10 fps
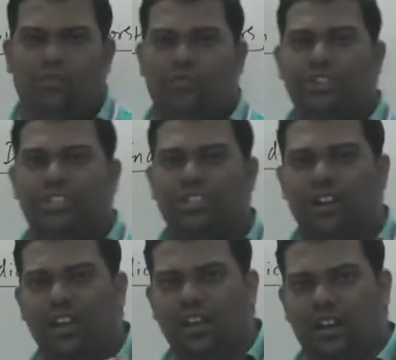which
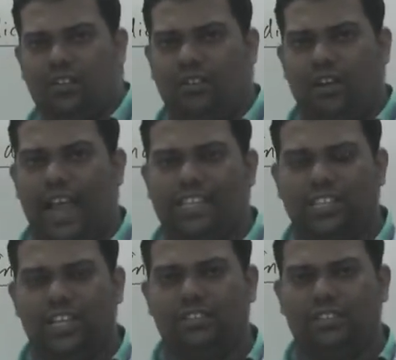color
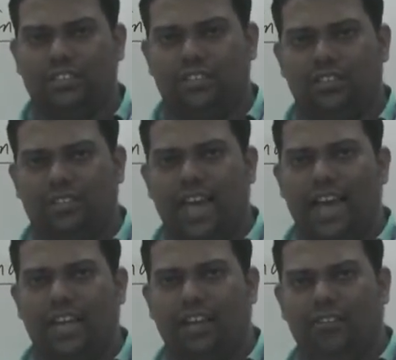acids they
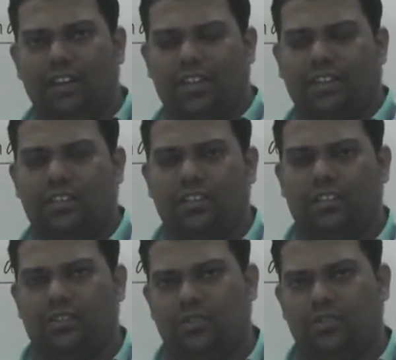are giving.
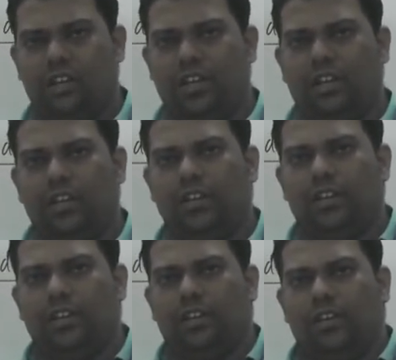Okay,
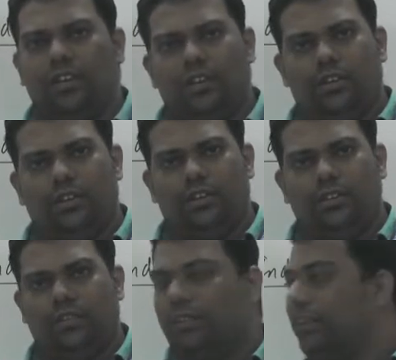
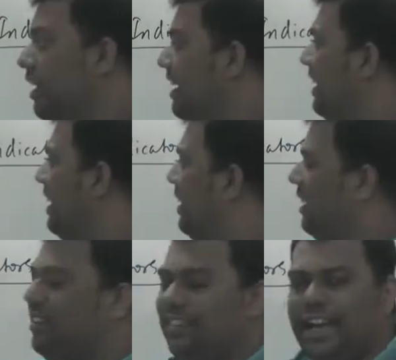
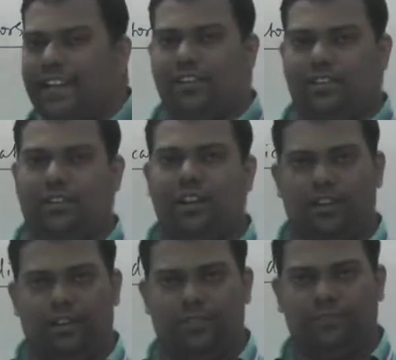indicating that
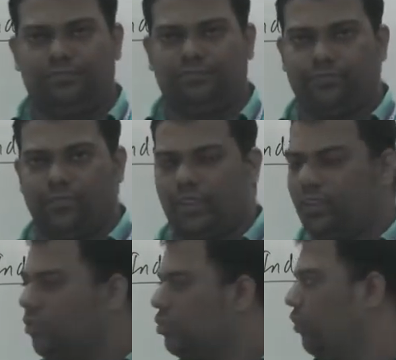color,
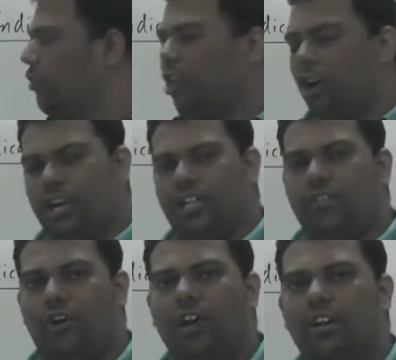so we call it as
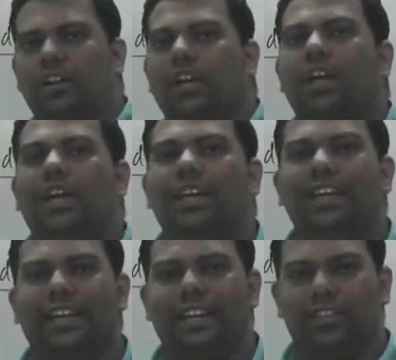what?
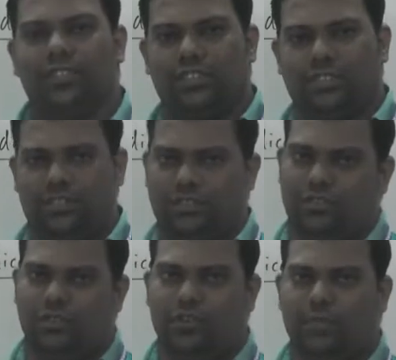Indicators.
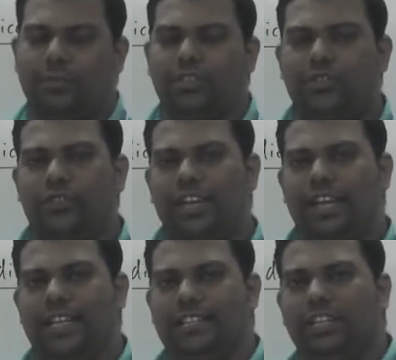It means we
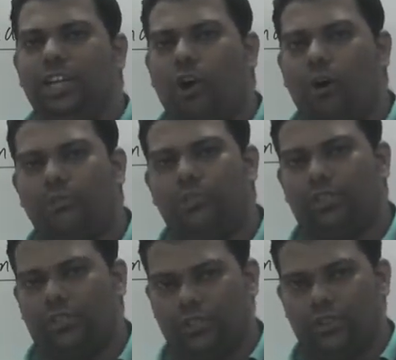can easily
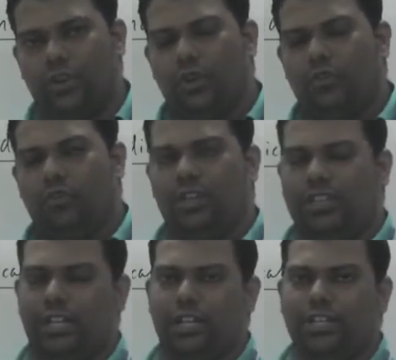observe
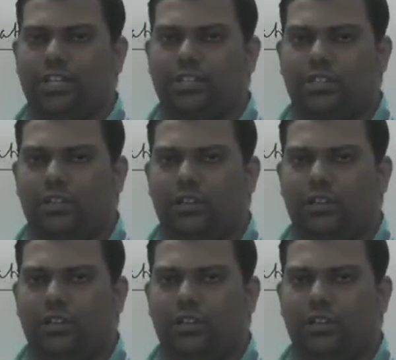whether it is